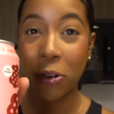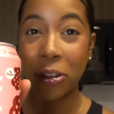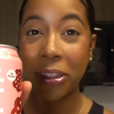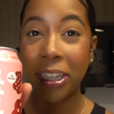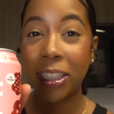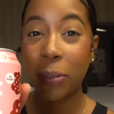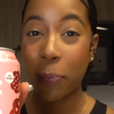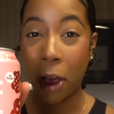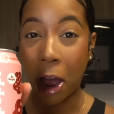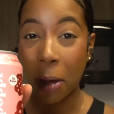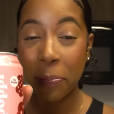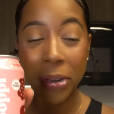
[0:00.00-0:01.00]
on these
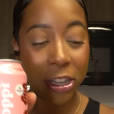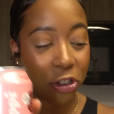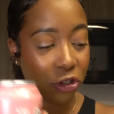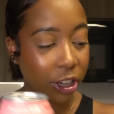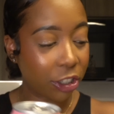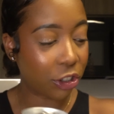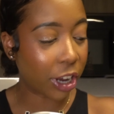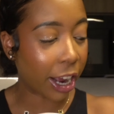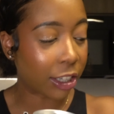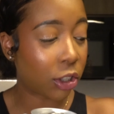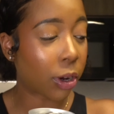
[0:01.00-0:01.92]
poppy drinks, you guys.